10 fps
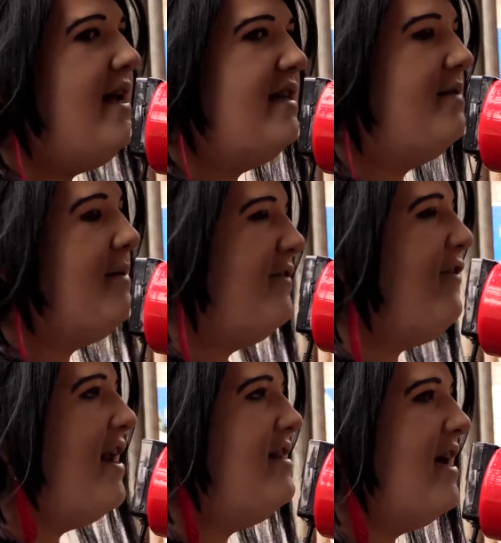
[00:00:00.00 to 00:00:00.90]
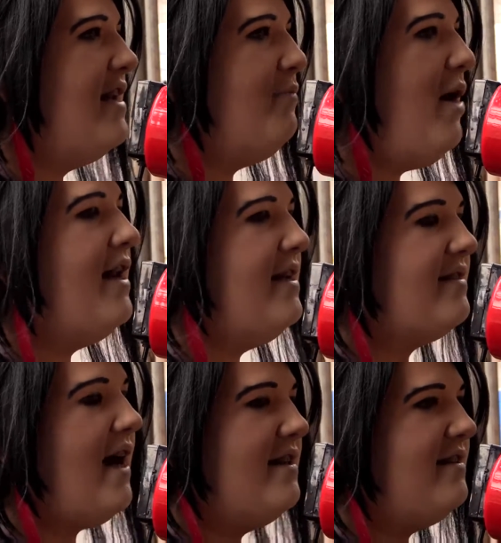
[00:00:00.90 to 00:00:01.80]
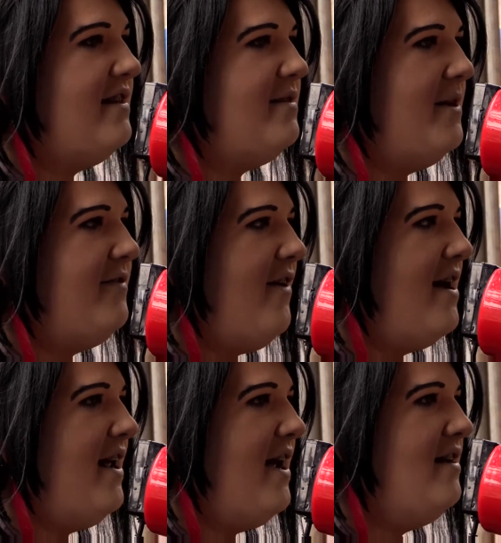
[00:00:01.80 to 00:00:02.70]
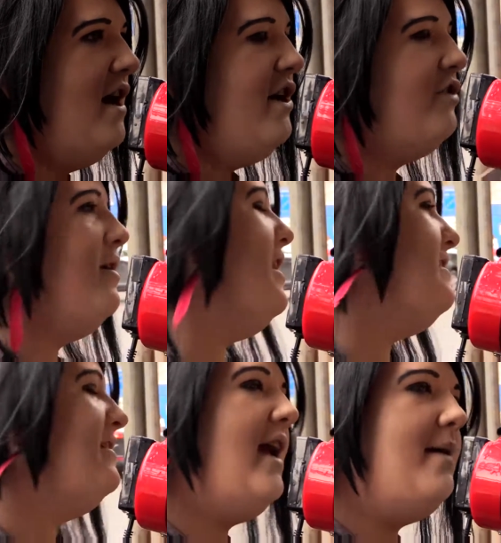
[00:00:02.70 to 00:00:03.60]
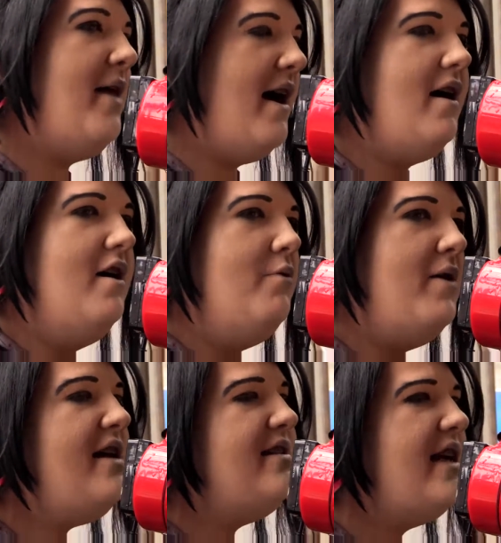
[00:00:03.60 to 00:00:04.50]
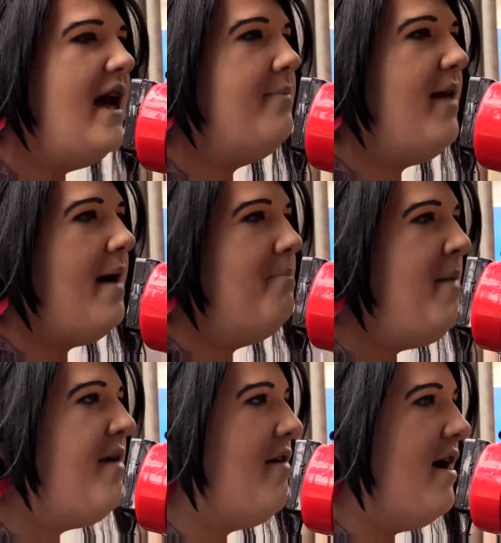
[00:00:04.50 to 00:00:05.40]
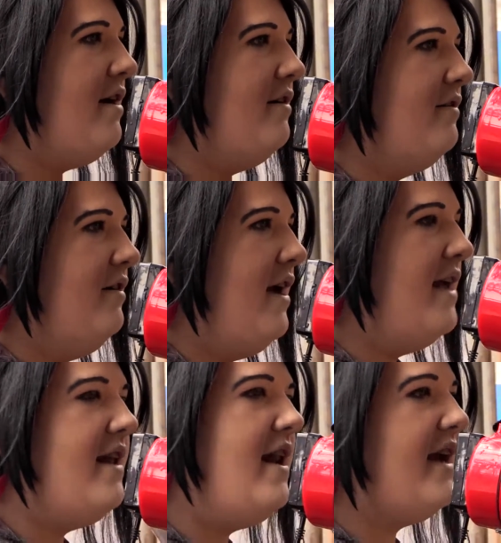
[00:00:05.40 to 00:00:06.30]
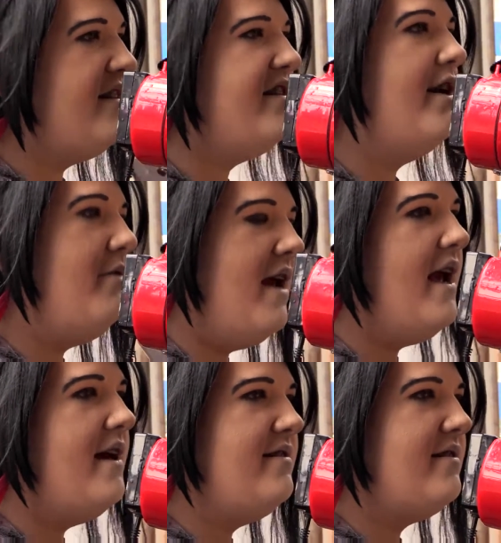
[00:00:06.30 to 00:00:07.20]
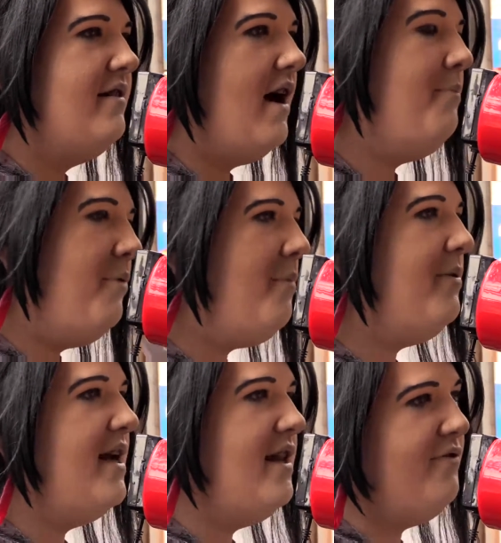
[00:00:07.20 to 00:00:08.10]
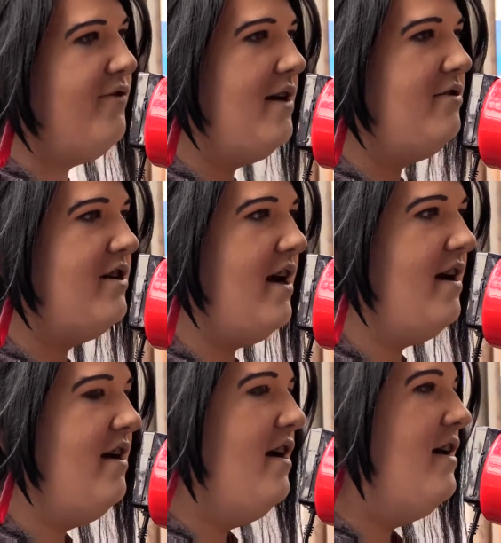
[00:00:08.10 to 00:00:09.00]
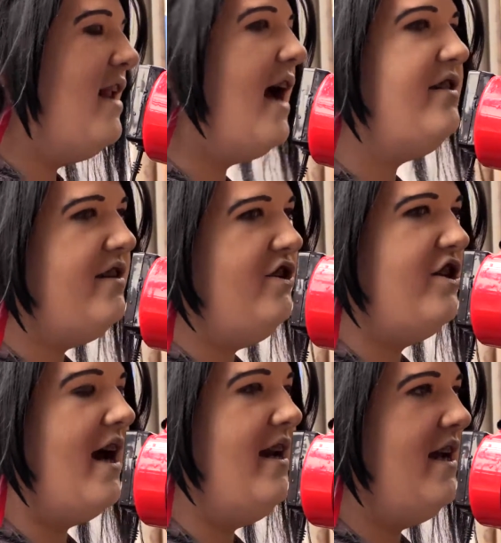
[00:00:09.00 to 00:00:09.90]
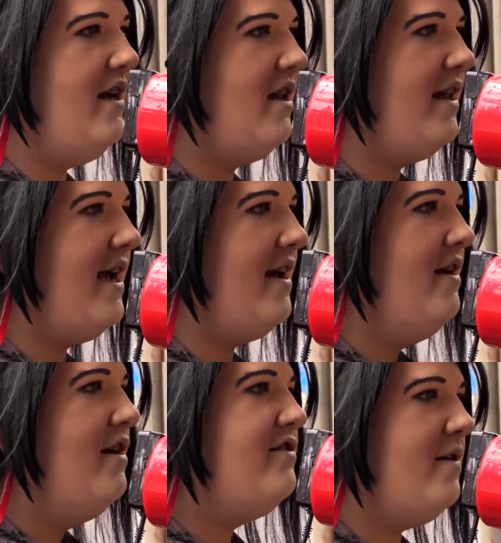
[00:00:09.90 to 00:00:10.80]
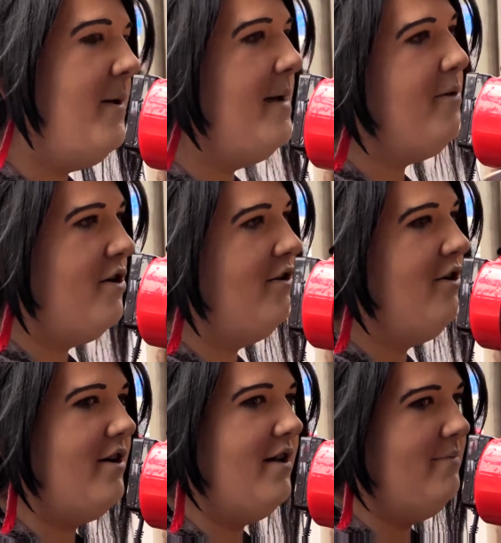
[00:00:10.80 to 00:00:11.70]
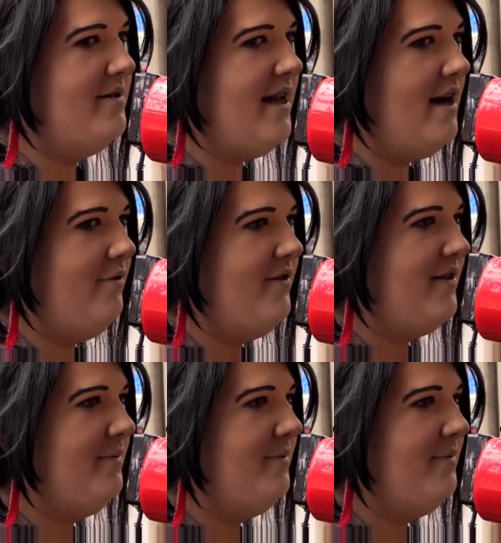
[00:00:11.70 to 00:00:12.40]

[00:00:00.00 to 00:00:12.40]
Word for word: needs to be defended and why these guys need to be defended. Because we need to keep that we need to keep that mirror in the next two years and probably in the future. Nice and shiny and clear so people can look at themselves.